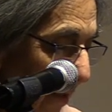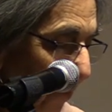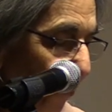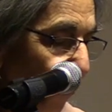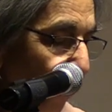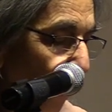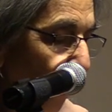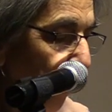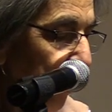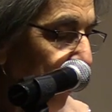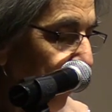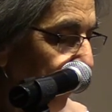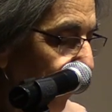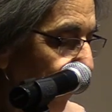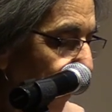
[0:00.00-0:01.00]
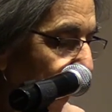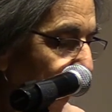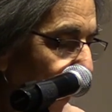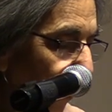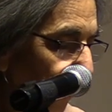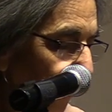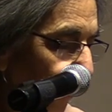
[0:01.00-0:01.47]
Stirrings in the
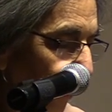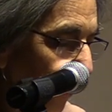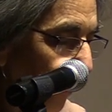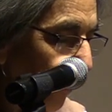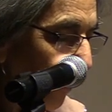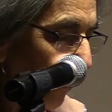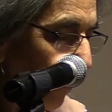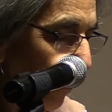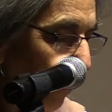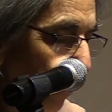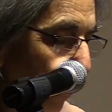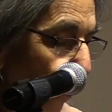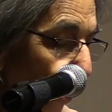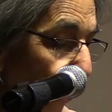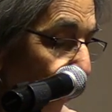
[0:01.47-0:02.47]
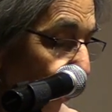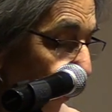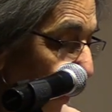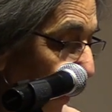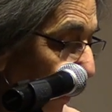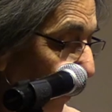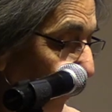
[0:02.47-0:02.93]
houses,
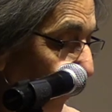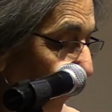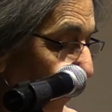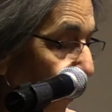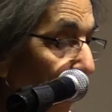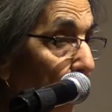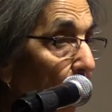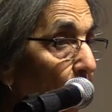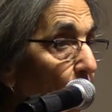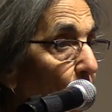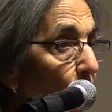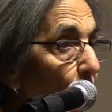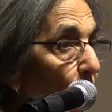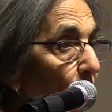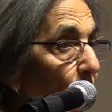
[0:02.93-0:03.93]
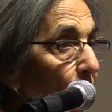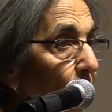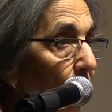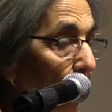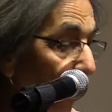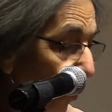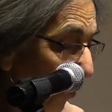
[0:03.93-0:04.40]
murmurings,
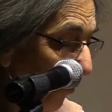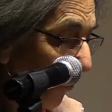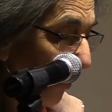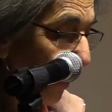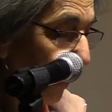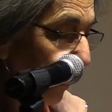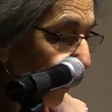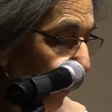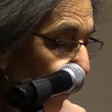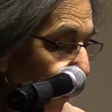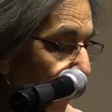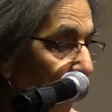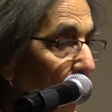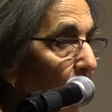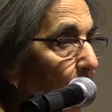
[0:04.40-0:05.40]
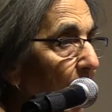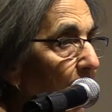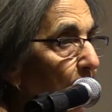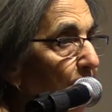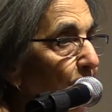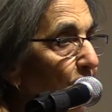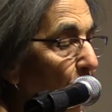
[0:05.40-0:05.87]
doors closing, the
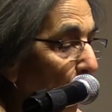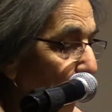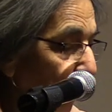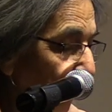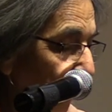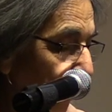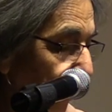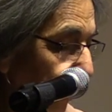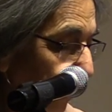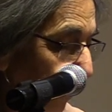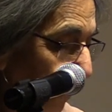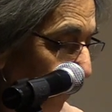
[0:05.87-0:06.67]
smell of toast